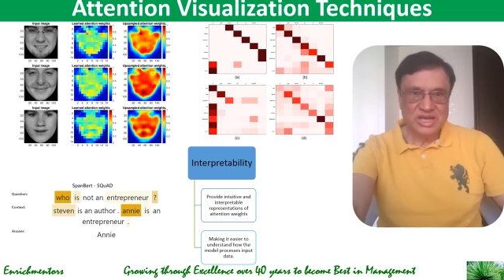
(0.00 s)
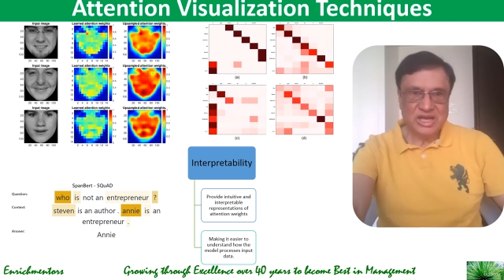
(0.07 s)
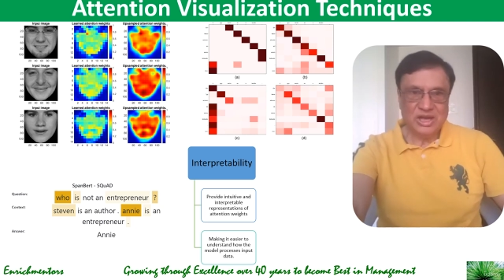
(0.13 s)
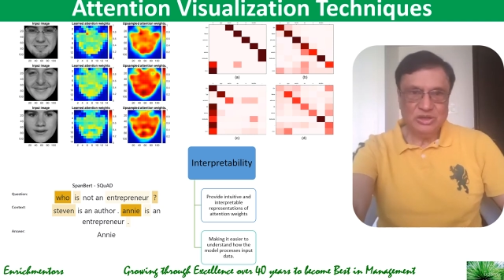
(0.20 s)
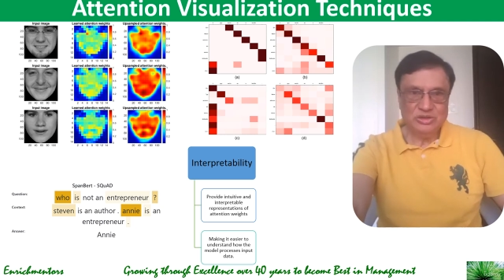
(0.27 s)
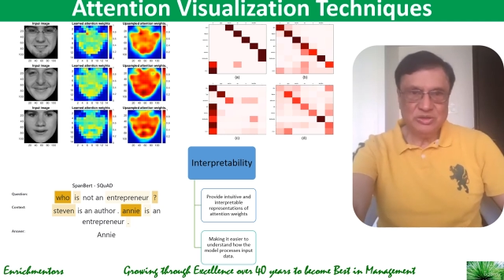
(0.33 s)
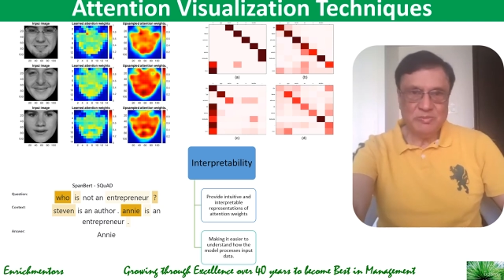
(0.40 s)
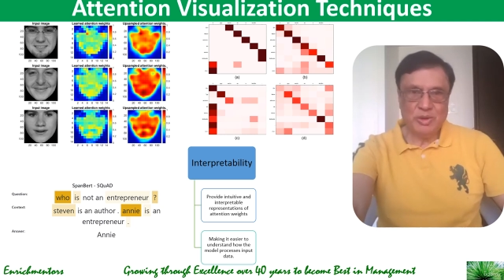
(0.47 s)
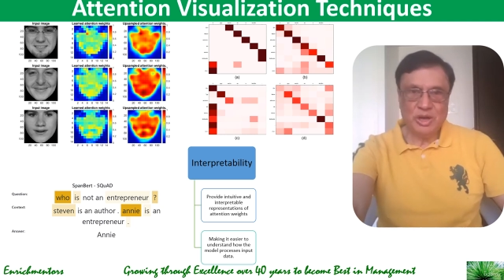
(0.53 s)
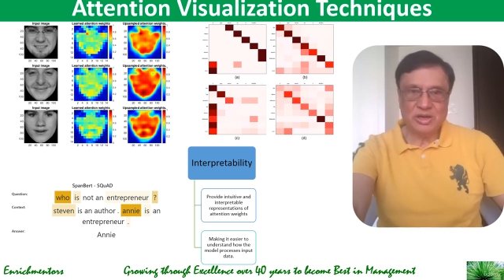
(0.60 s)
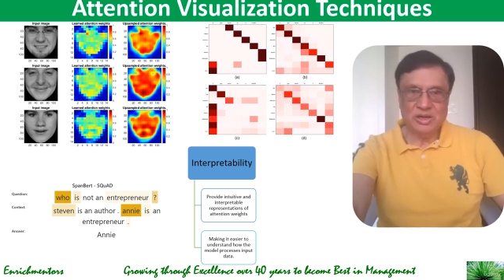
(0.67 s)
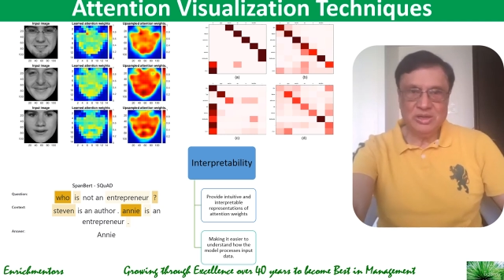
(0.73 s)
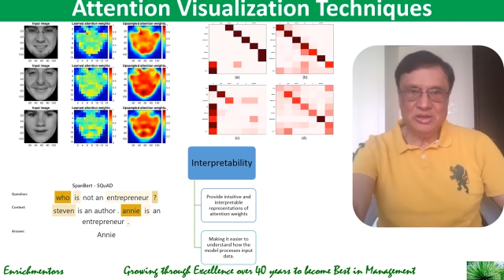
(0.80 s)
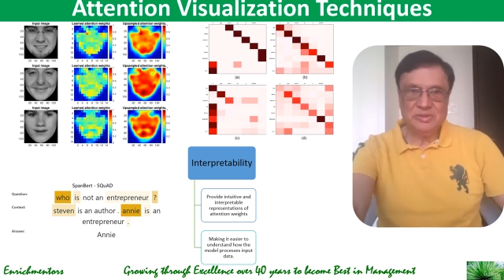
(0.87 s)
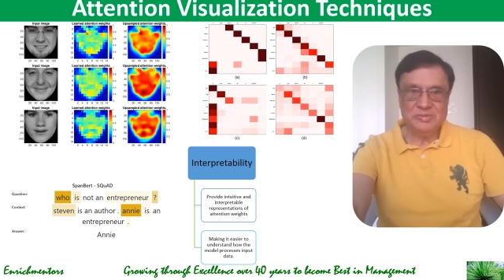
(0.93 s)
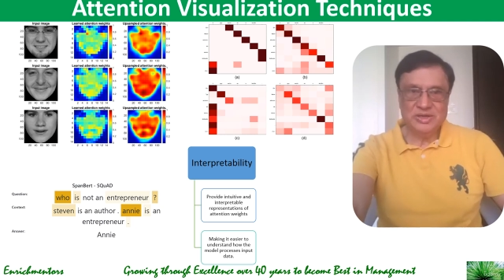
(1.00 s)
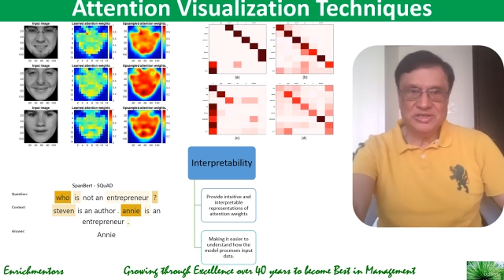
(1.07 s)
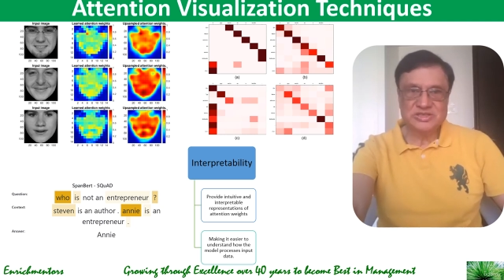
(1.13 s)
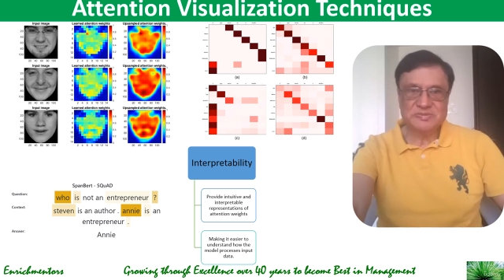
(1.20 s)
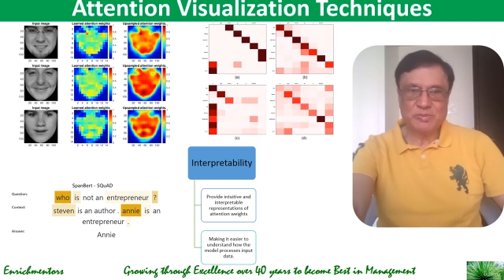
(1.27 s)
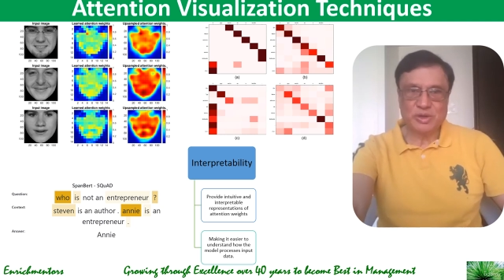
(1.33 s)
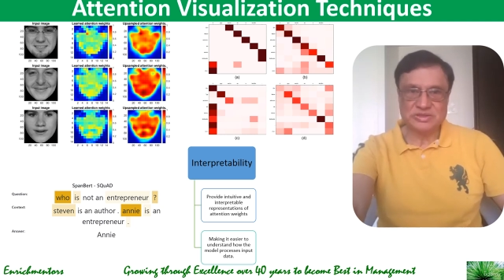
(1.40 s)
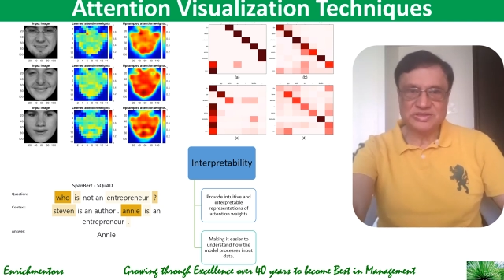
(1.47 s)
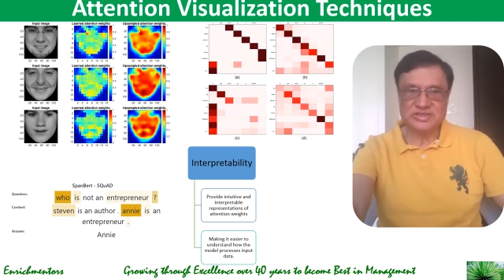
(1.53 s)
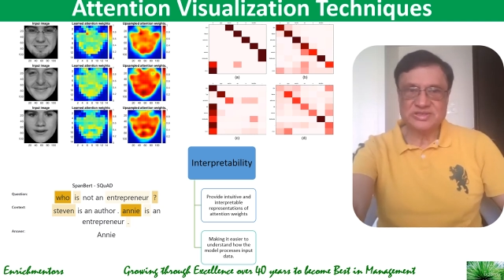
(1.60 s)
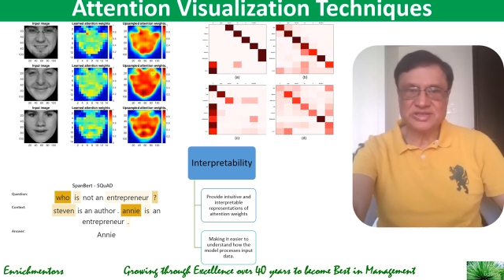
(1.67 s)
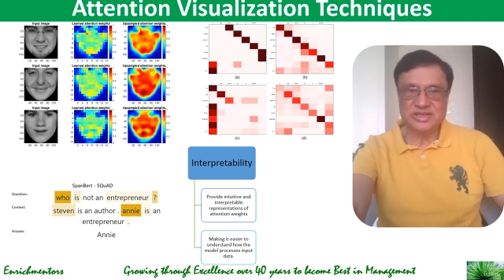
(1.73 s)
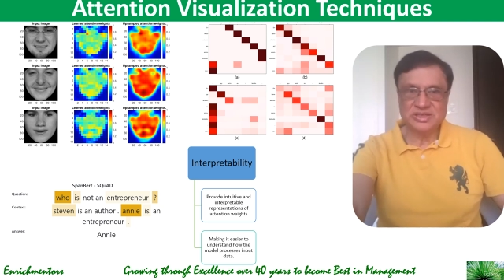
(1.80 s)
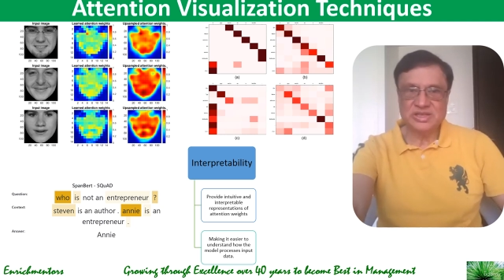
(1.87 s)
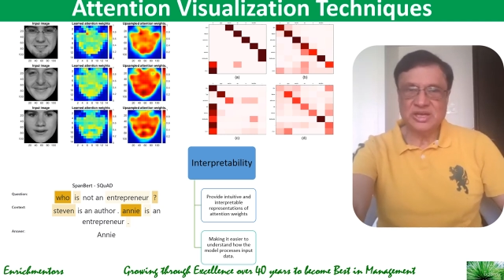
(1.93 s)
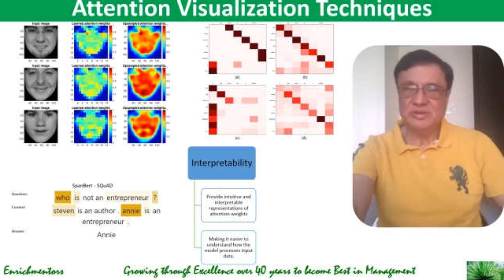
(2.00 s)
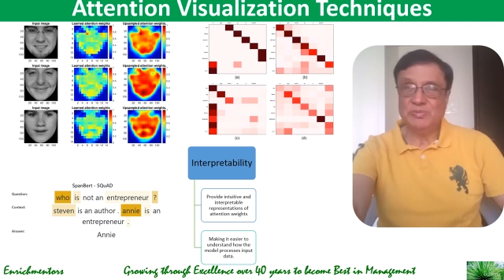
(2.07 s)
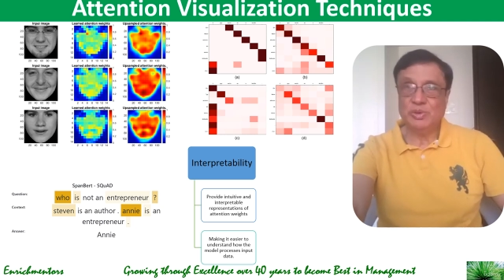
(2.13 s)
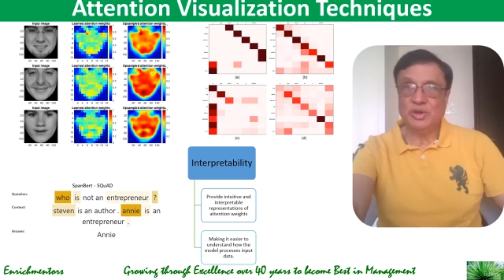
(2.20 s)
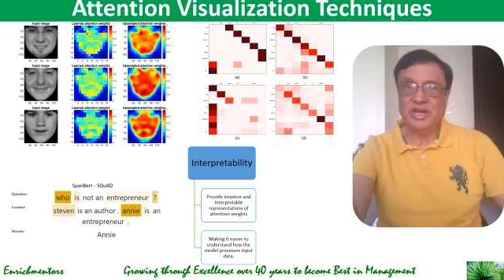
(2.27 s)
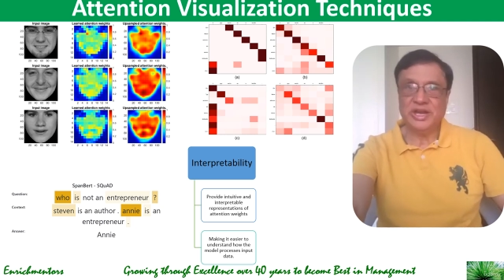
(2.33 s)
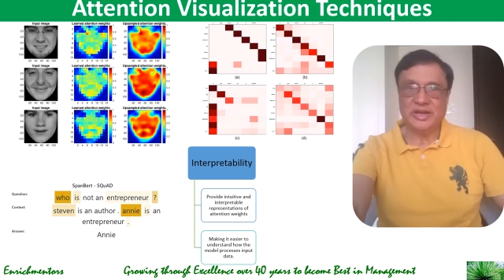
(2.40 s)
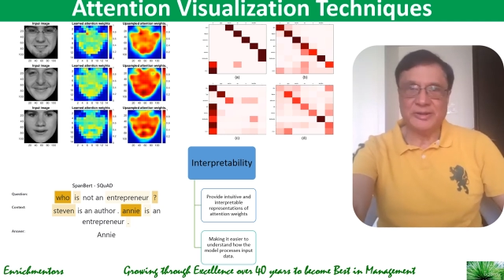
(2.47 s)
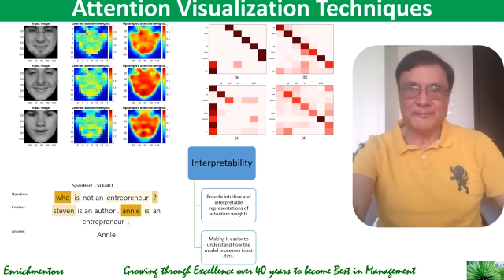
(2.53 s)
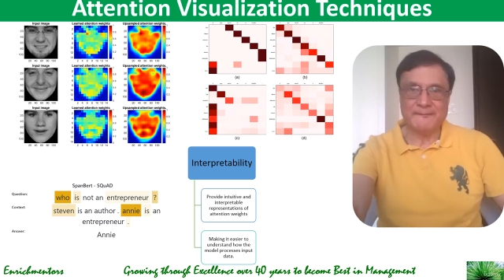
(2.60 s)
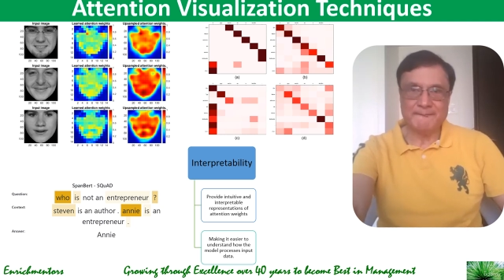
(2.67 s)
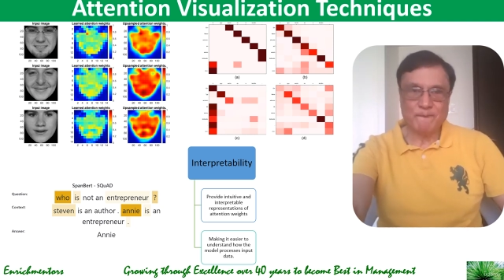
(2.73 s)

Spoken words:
how the model is processing the input data.